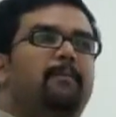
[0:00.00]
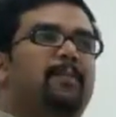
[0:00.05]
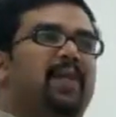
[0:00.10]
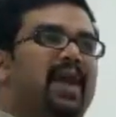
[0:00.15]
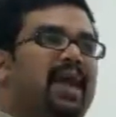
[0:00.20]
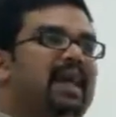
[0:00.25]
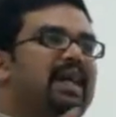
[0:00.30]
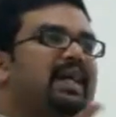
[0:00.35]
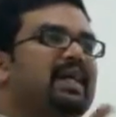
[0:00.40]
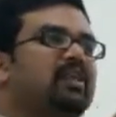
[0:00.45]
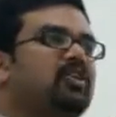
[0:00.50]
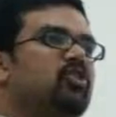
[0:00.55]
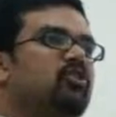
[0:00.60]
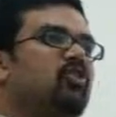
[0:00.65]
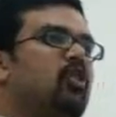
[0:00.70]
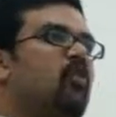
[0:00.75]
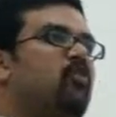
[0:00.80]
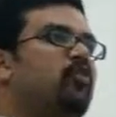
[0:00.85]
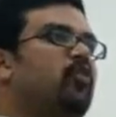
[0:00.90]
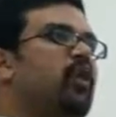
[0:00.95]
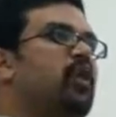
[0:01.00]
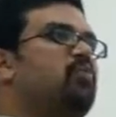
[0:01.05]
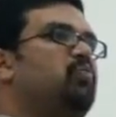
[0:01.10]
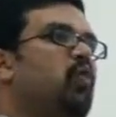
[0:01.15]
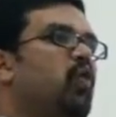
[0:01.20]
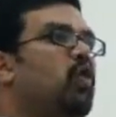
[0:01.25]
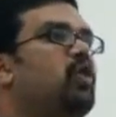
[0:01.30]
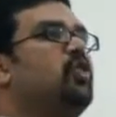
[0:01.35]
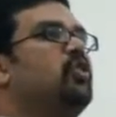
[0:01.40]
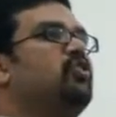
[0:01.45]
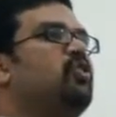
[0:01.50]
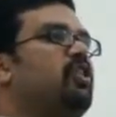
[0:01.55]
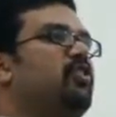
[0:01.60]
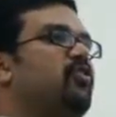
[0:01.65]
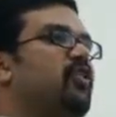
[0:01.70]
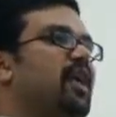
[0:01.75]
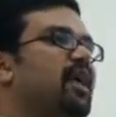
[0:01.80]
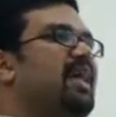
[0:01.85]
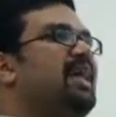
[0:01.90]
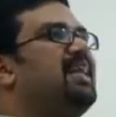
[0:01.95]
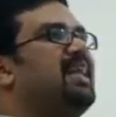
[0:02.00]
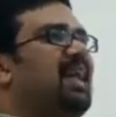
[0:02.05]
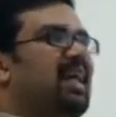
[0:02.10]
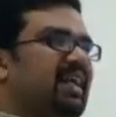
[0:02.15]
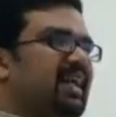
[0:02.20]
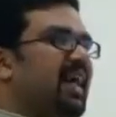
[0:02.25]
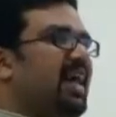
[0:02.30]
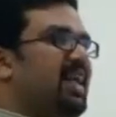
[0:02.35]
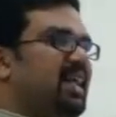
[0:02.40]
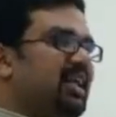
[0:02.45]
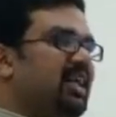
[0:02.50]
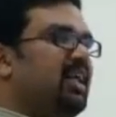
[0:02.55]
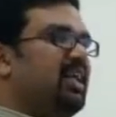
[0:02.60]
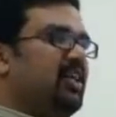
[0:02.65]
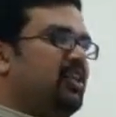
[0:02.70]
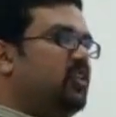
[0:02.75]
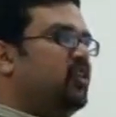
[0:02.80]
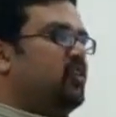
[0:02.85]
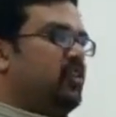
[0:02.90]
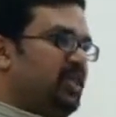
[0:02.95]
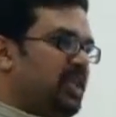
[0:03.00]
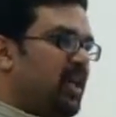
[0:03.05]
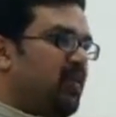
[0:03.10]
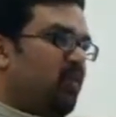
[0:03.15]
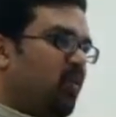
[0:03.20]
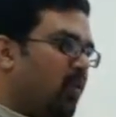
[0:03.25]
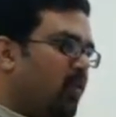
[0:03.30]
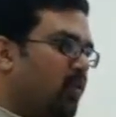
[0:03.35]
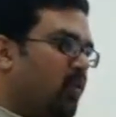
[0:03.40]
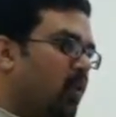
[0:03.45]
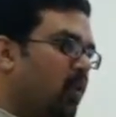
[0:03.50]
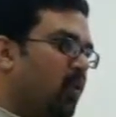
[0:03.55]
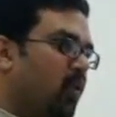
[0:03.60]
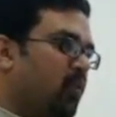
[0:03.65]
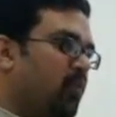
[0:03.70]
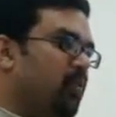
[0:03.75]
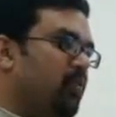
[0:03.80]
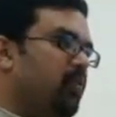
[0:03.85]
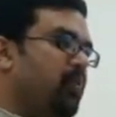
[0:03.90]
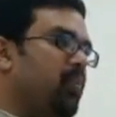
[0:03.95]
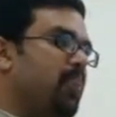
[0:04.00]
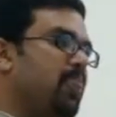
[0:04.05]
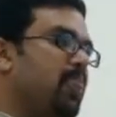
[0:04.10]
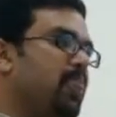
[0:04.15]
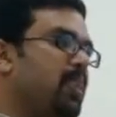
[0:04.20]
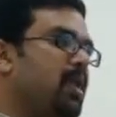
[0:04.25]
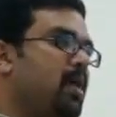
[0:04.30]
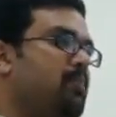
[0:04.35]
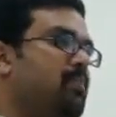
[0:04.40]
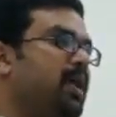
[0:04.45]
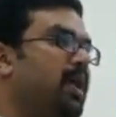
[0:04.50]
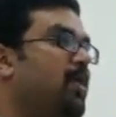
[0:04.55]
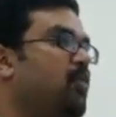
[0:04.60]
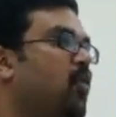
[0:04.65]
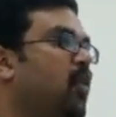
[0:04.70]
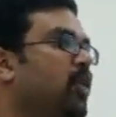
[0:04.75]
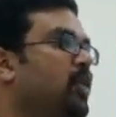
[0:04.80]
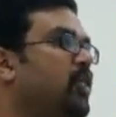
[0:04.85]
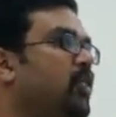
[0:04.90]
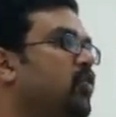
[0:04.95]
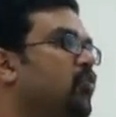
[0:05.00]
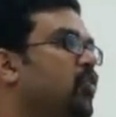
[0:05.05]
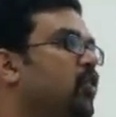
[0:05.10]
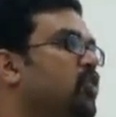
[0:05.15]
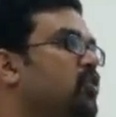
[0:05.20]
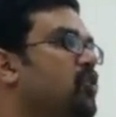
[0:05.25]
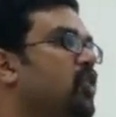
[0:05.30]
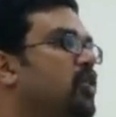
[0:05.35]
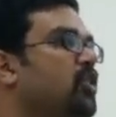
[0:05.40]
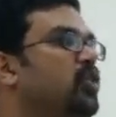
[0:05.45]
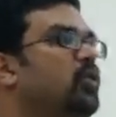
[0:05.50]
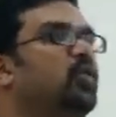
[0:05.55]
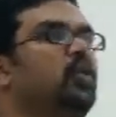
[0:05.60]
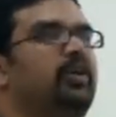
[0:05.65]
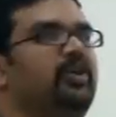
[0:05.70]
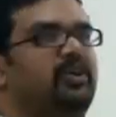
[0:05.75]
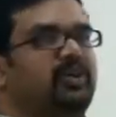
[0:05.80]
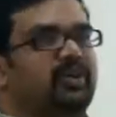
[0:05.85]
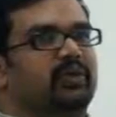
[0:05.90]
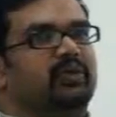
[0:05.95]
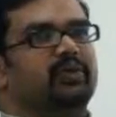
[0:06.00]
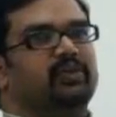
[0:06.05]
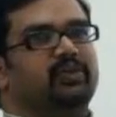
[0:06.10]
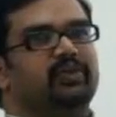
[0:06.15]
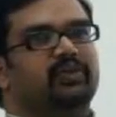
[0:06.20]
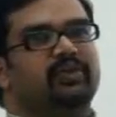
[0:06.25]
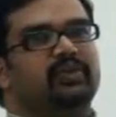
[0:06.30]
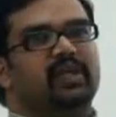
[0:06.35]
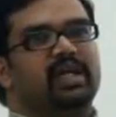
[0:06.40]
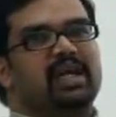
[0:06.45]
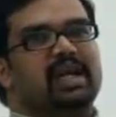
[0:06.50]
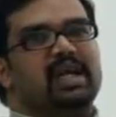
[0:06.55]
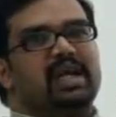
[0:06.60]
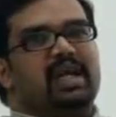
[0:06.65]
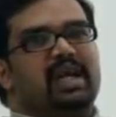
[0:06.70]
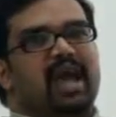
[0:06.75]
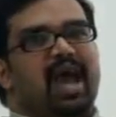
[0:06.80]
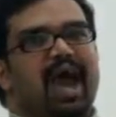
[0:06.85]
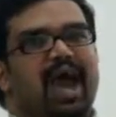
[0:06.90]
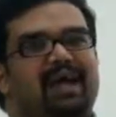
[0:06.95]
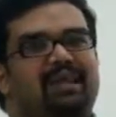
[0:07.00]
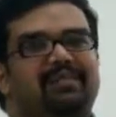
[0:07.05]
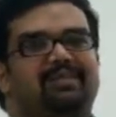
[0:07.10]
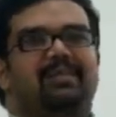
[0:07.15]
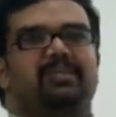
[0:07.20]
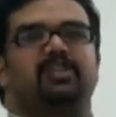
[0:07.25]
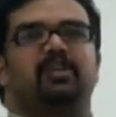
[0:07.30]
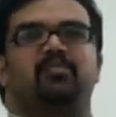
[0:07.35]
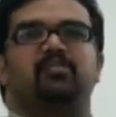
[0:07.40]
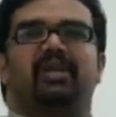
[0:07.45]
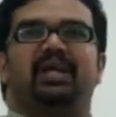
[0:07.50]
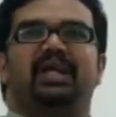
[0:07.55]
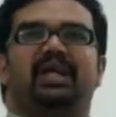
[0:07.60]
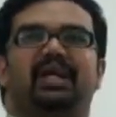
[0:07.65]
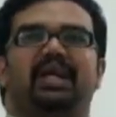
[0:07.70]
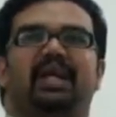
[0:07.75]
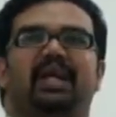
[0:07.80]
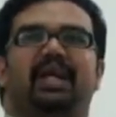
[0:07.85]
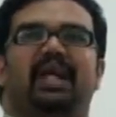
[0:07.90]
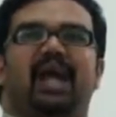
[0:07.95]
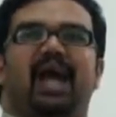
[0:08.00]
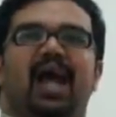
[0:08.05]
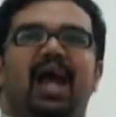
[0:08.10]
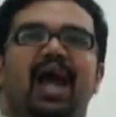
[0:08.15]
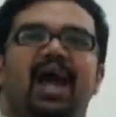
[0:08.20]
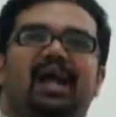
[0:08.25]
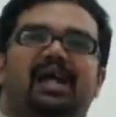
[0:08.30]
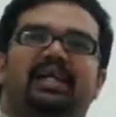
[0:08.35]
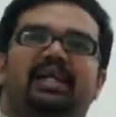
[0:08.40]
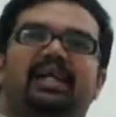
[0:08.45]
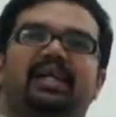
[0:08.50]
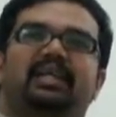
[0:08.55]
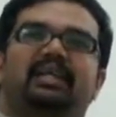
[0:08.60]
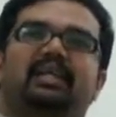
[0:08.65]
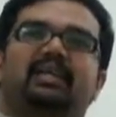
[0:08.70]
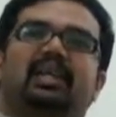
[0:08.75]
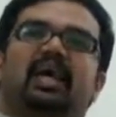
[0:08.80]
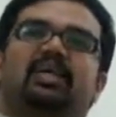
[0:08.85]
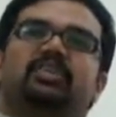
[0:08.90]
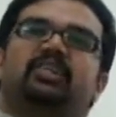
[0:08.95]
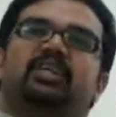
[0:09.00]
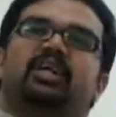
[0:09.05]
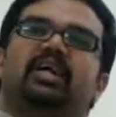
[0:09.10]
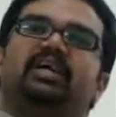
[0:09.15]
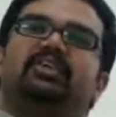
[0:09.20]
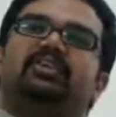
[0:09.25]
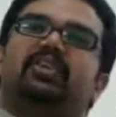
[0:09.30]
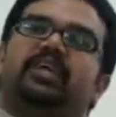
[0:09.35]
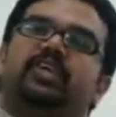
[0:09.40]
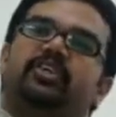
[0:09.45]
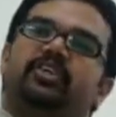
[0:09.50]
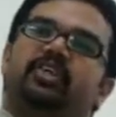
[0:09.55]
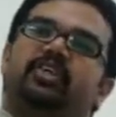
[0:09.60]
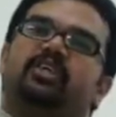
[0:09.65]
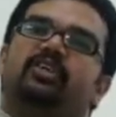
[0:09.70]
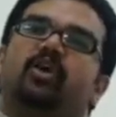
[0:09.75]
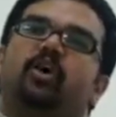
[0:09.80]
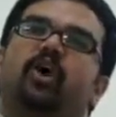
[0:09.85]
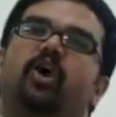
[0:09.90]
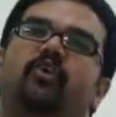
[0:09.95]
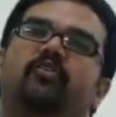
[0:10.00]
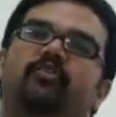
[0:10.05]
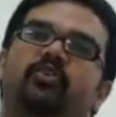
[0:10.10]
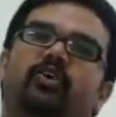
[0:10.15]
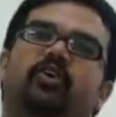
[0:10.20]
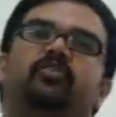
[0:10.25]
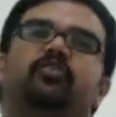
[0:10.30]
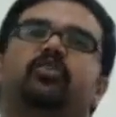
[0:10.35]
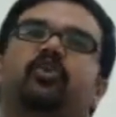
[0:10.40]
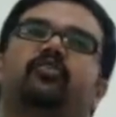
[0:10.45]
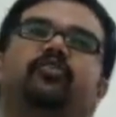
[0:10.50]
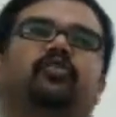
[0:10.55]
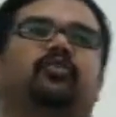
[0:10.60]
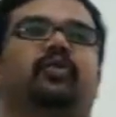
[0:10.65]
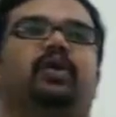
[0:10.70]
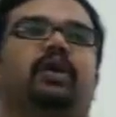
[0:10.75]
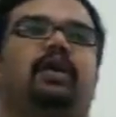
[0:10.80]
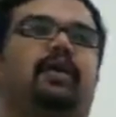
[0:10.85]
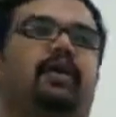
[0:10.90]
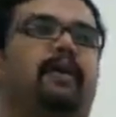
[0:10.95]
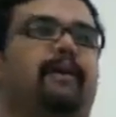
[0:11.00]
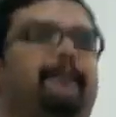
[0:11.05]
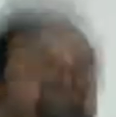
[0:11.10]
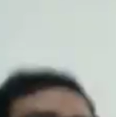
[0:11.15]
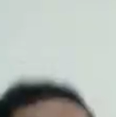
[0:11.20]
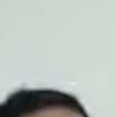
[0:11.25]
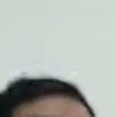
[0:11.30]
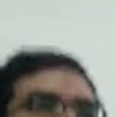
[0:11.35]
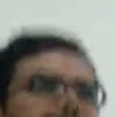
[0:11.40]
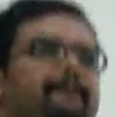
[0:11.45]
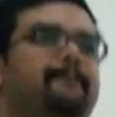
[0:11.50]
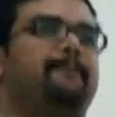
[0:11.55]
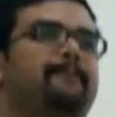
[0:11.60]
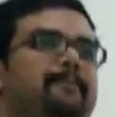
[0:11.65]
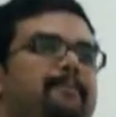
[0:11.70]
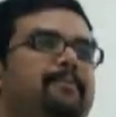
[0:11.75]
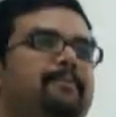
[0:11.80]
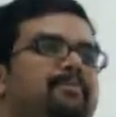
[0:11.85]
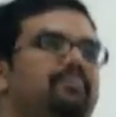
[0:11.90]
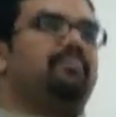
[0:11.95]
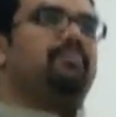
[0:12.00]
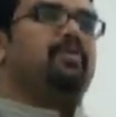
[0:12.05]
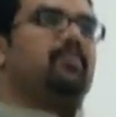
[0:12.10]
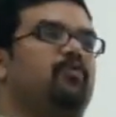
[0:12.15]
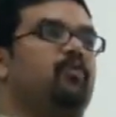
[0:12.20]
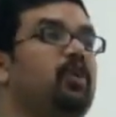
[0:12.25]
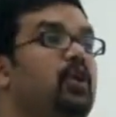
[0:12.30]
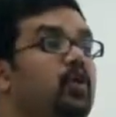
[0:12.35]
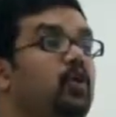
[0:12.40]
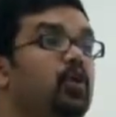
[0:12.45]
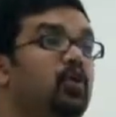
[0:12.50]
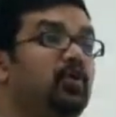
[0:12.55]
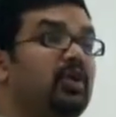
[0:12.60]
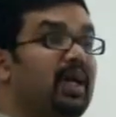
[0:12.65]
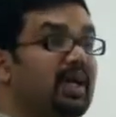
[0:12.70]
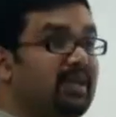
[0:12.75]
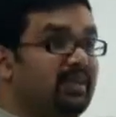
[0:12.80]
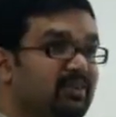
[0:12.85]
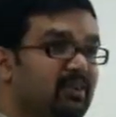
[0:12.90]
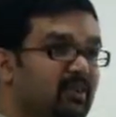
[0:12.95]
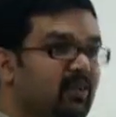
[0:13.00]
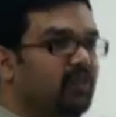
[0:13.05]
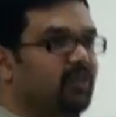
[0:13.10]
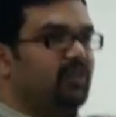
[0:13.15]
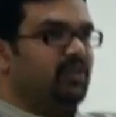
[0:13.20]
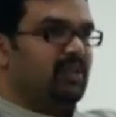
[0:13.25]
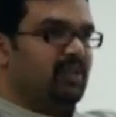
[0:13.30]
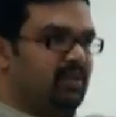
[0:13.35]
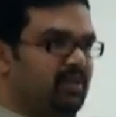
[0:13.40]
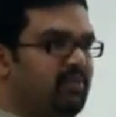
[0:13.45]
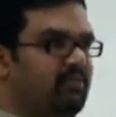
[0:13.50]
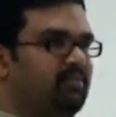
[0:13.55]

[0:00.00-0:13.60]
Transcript: Making the software more user friendly, there are technical issues which I won't go. But I want you to focus on two issues: accessibility and internationalization of your software. Will you do that as a question?